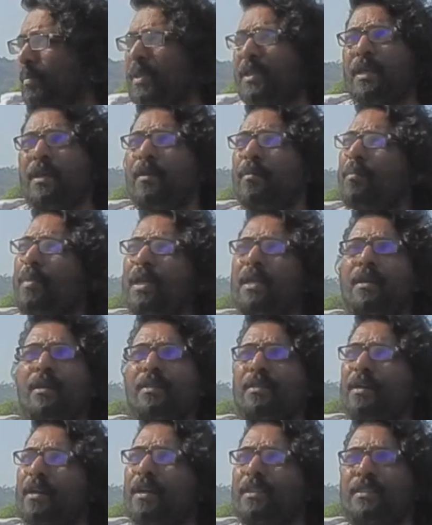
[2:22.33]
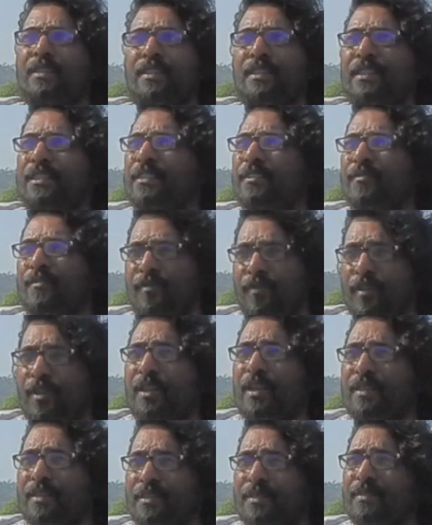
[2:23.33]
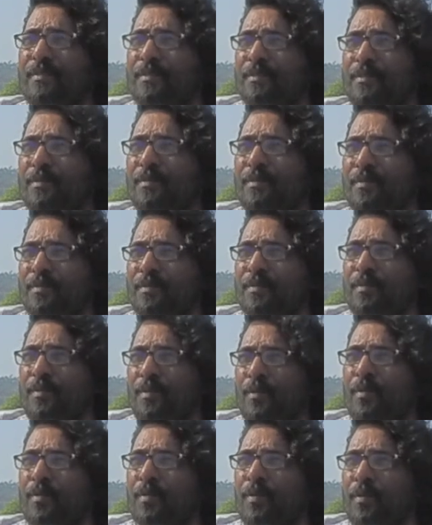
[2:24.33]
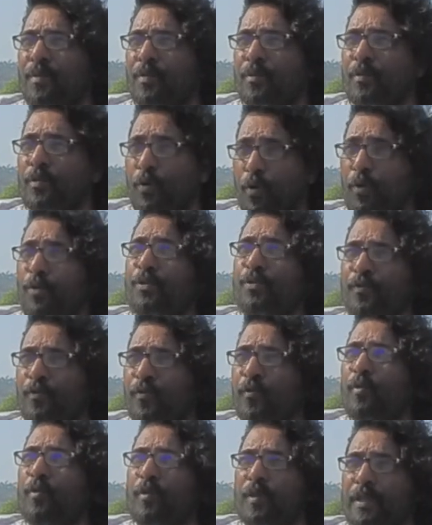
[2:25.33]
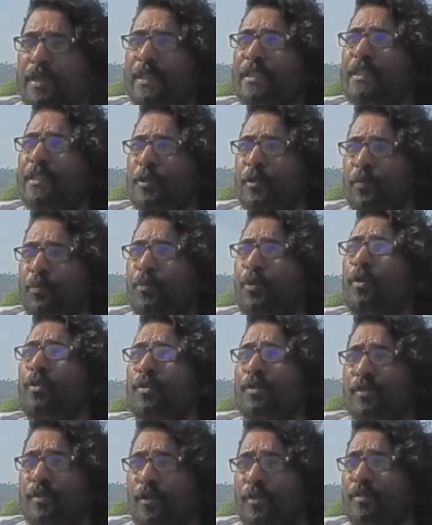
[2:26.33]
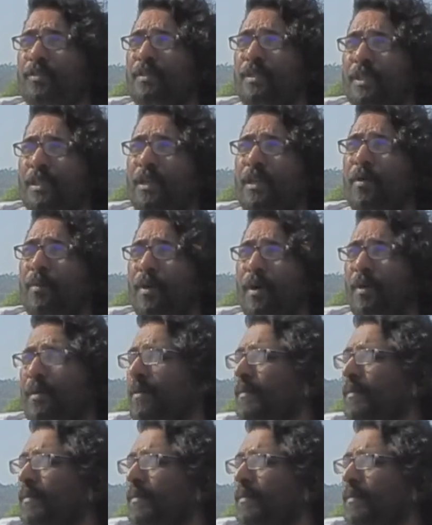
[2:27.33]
But there are many other alternatives. Those who get into books or cinema